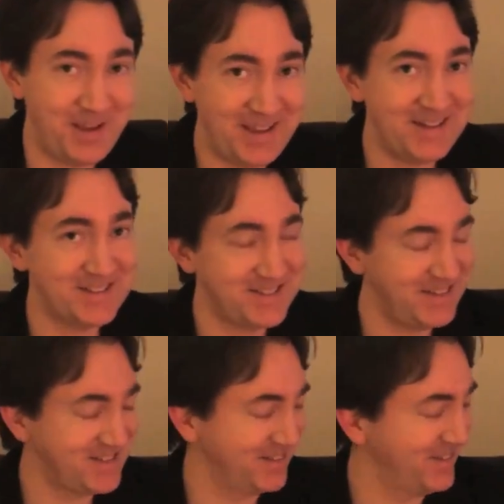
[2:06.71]
and it's,
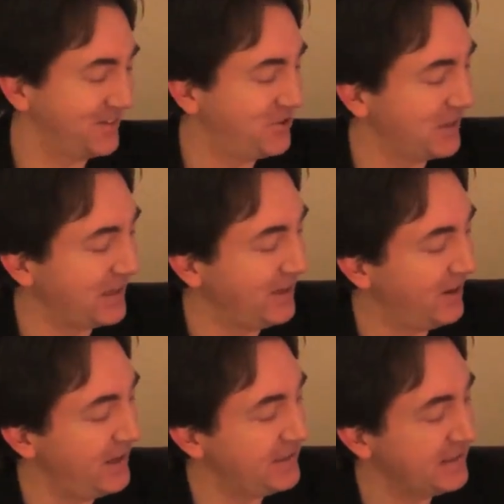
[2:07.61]
it's a little tricky. All
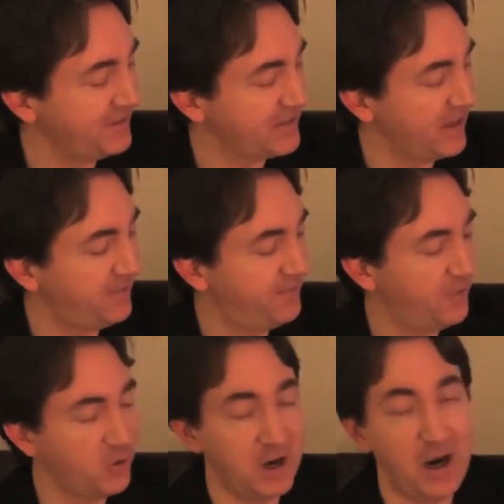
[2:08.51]
right, and then they've got a
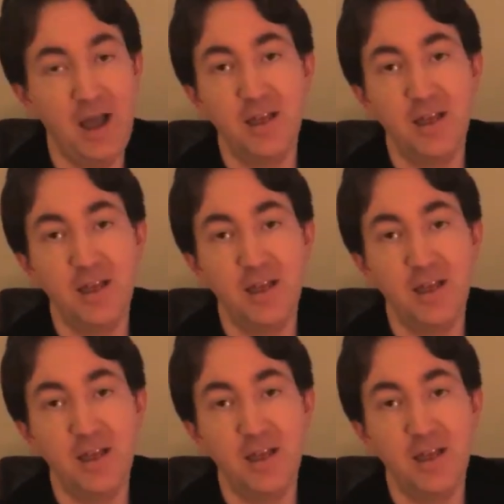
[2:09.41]
four.